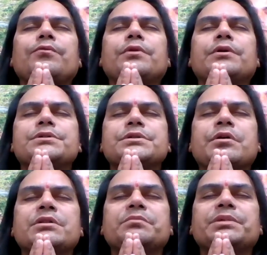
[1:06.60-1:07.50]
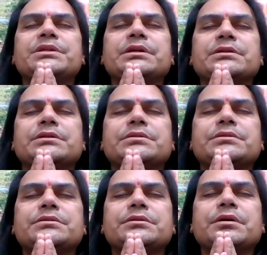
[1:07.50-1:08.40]
focused on the present,
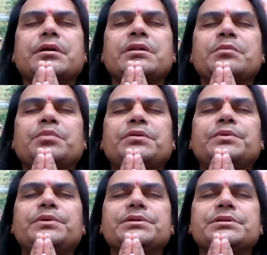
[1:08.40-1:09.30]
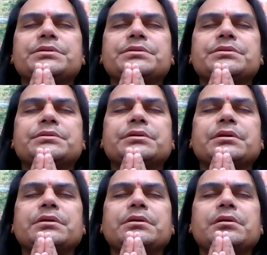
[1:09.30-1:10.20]
on the purpose,
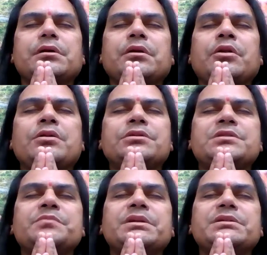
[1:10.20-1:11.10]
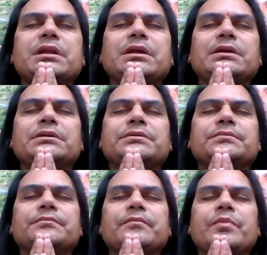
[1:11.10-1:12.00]
non-judgmentally,
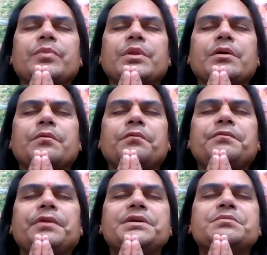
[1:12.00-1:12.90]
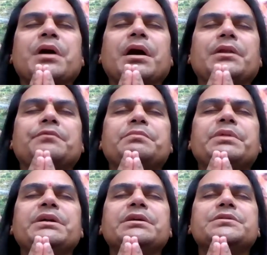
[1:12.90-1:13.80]
with fresh mind,
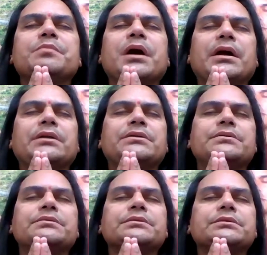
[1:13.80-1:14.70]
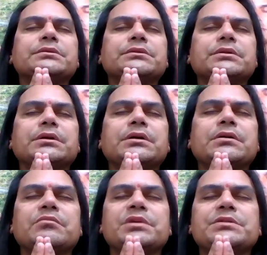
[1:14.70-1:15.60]
with beginner's mind,
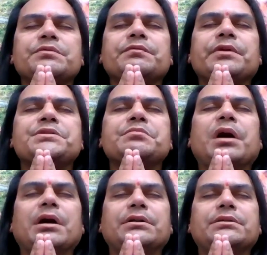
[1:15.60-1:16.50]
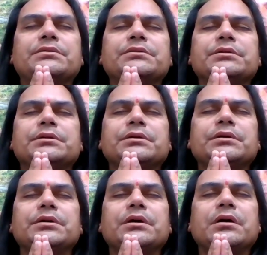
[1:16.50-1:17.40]
means with fresh mind,
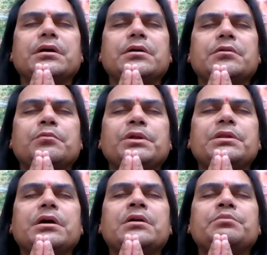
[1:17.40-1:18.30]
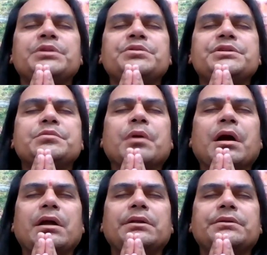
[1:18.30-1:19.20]
with unprejudiced
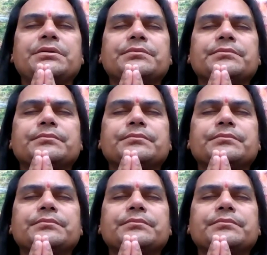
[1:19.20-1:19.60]
mind.